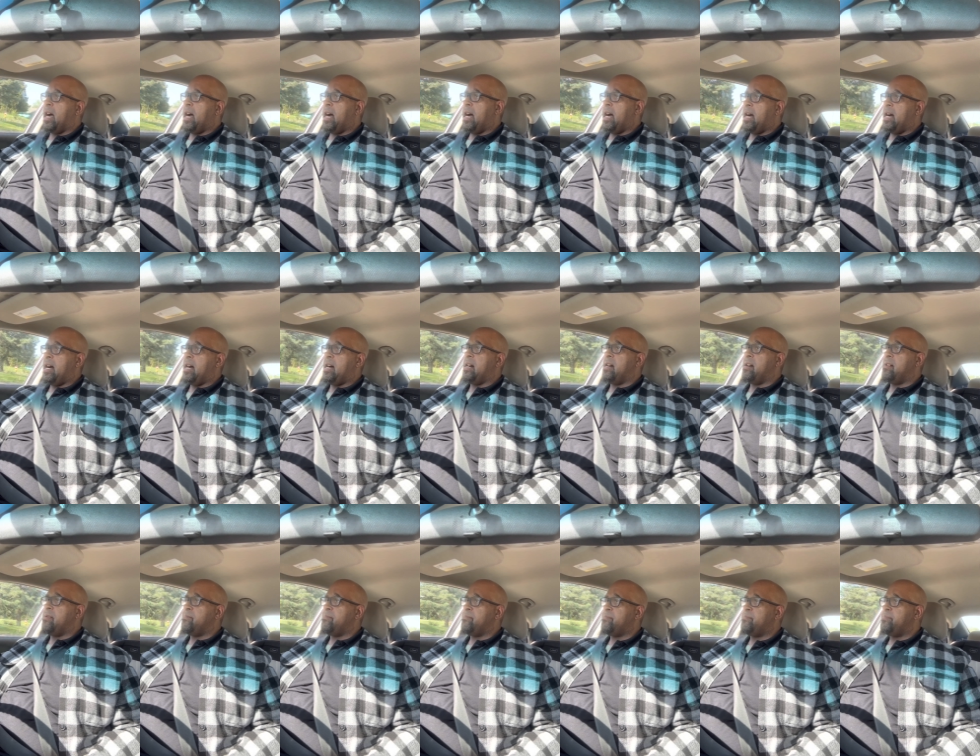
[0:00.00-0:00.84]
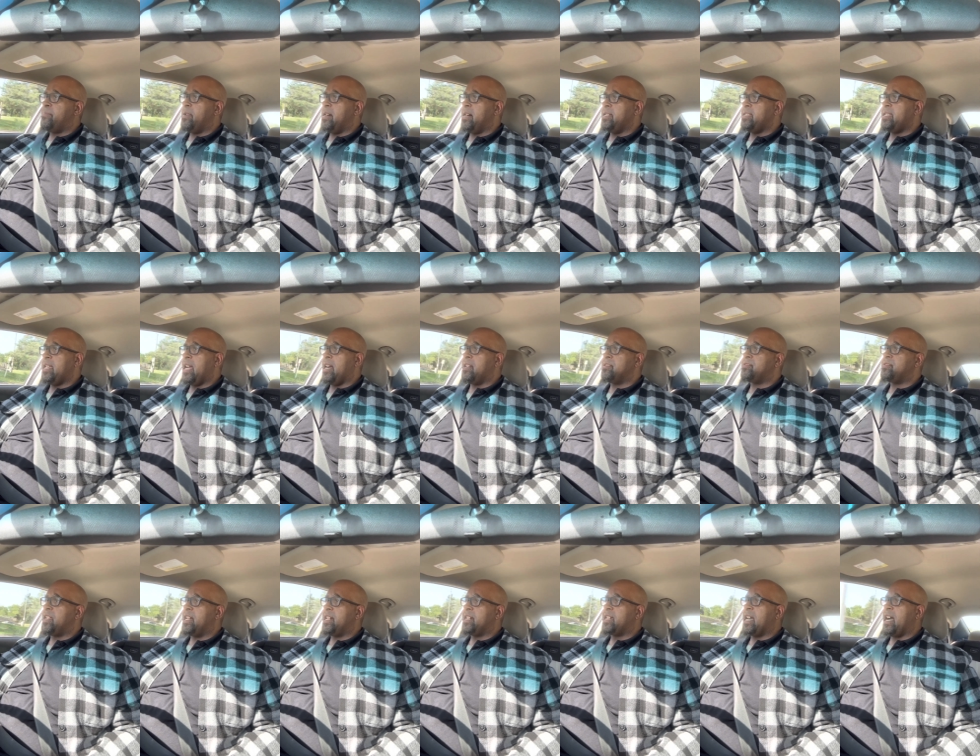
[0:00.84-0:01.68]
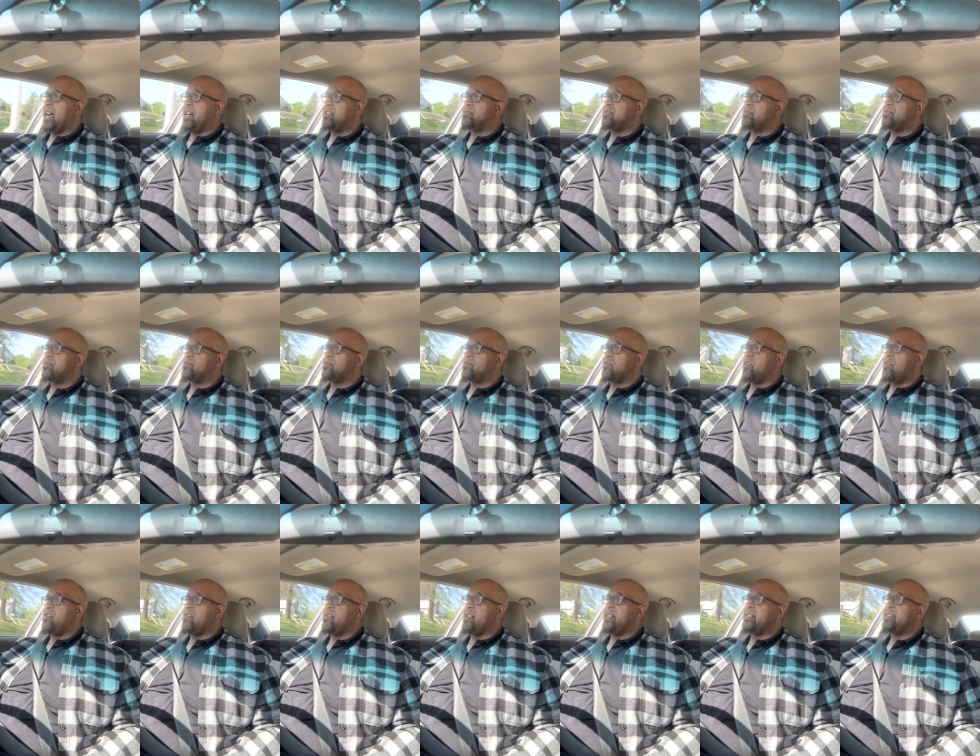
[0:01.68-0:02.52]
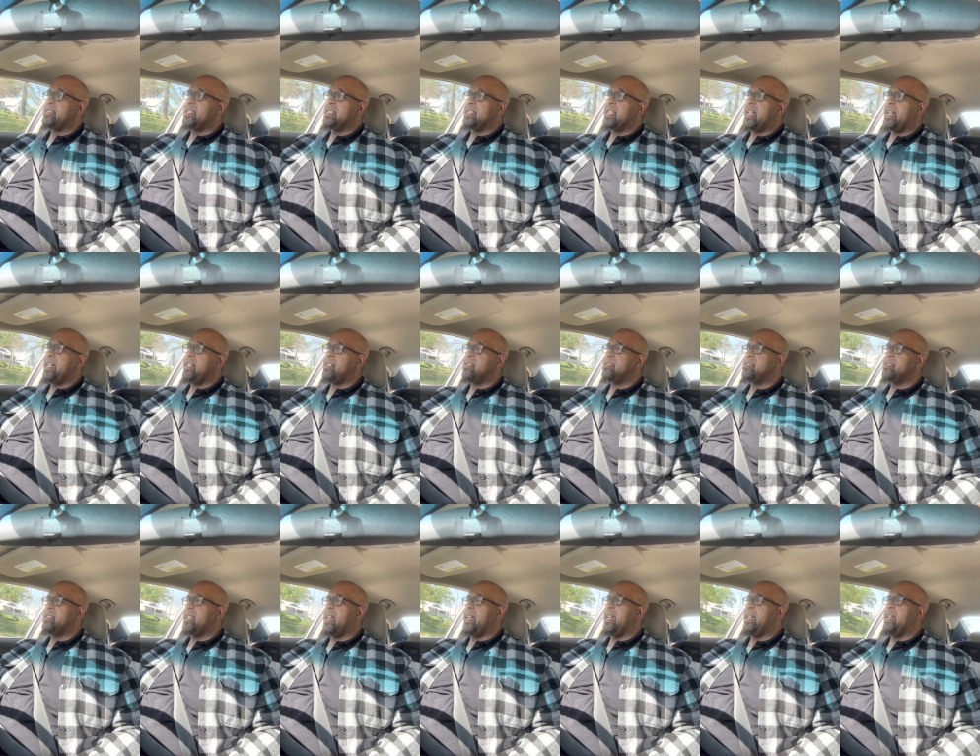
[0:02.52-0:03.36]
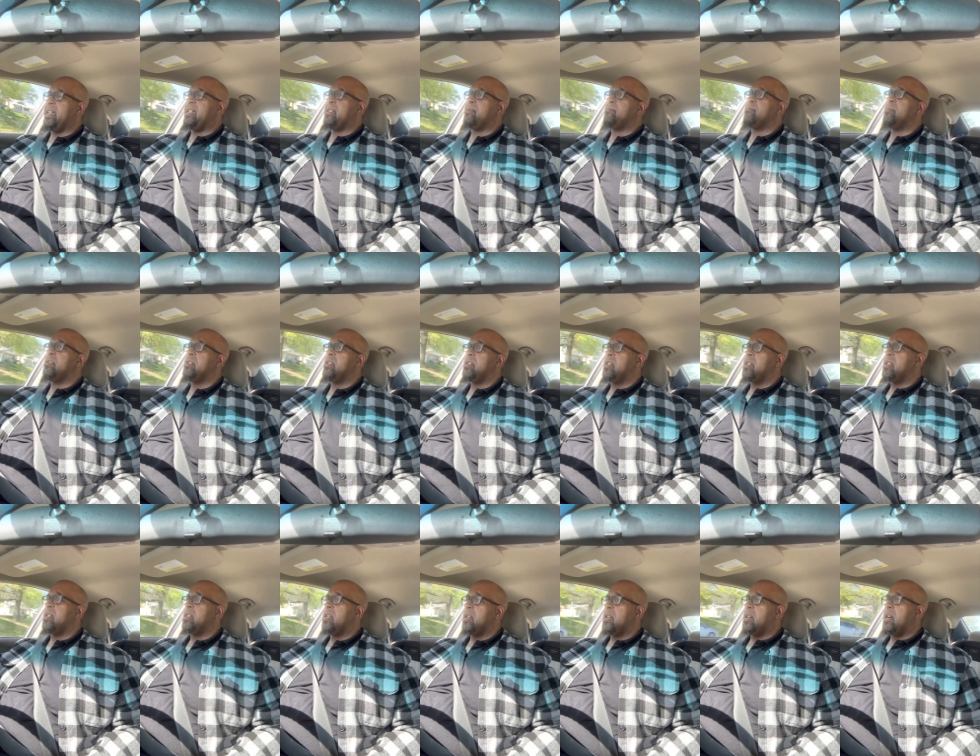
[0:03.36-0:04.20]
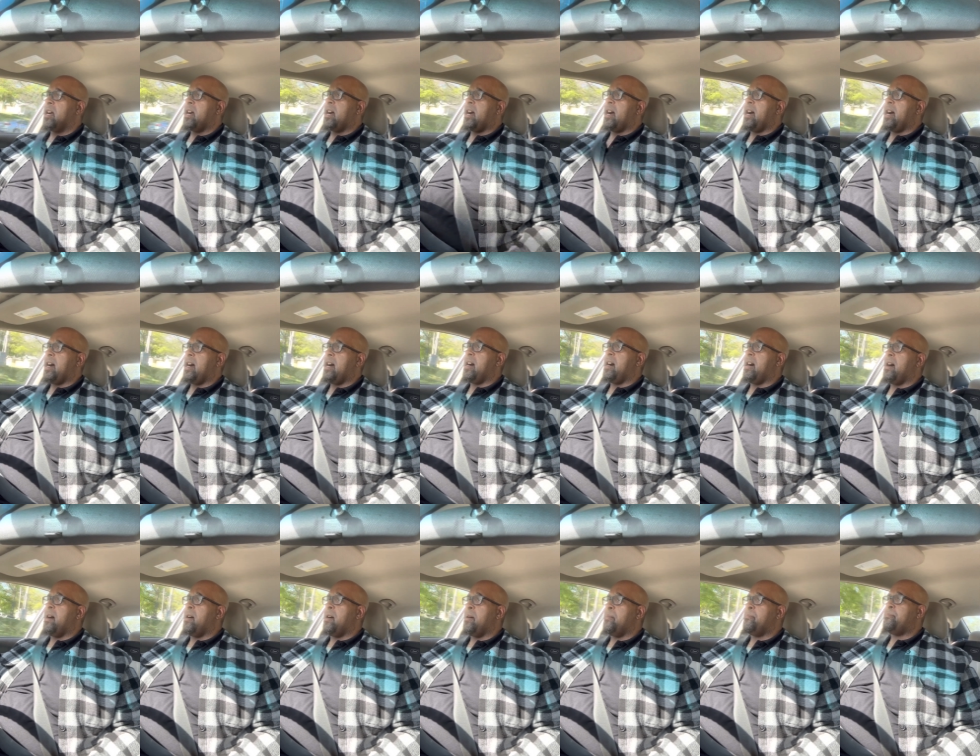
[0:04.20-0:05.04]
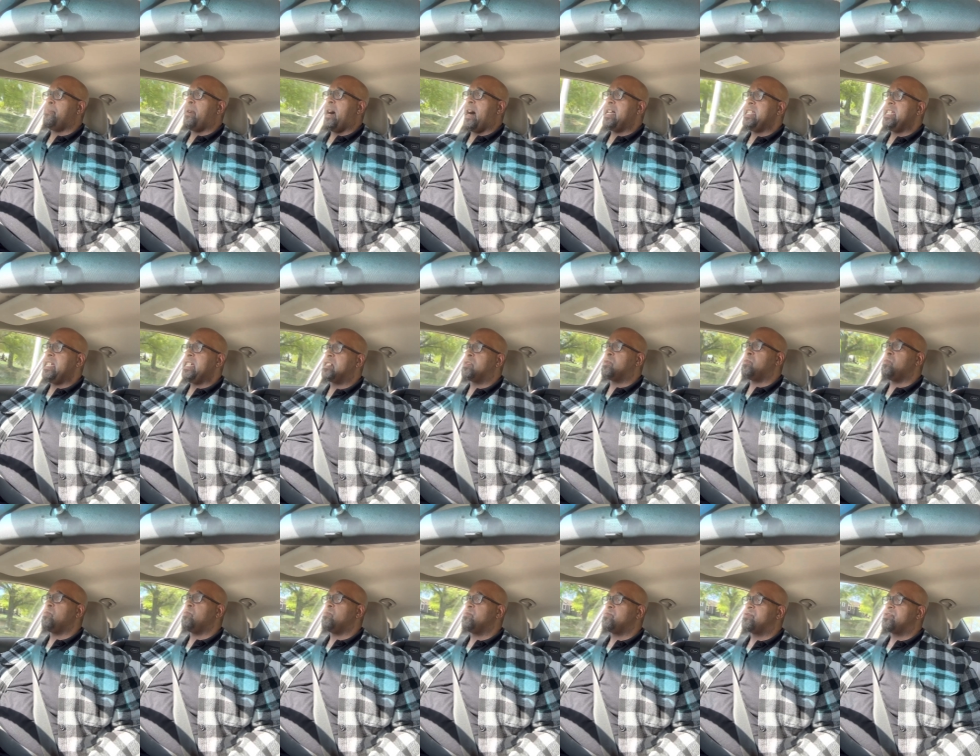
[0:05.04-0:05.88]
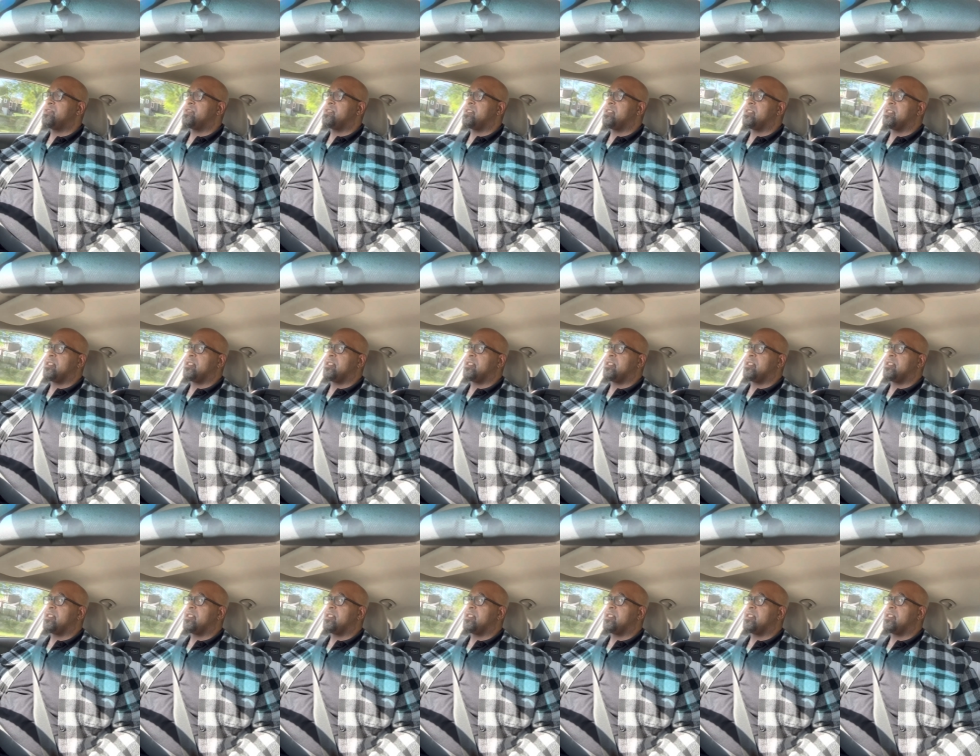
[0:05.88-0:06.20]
Um, but yeah, check out the story. The lady's name, uh, Bonnie Gooch.